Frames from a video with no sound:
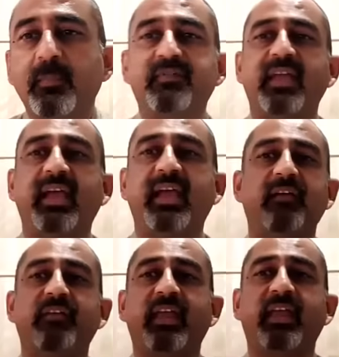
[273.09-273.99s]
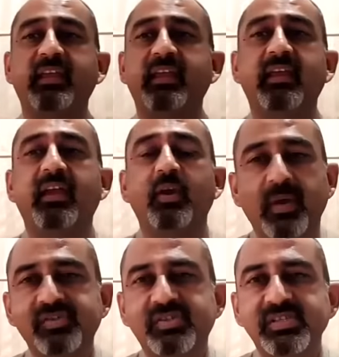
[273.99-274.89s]
if they have any
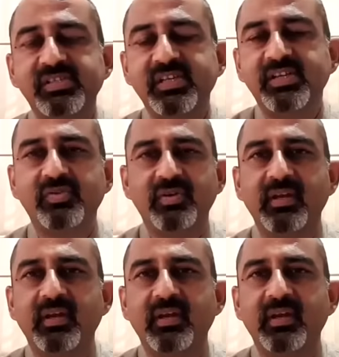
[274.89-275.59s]
questions, they should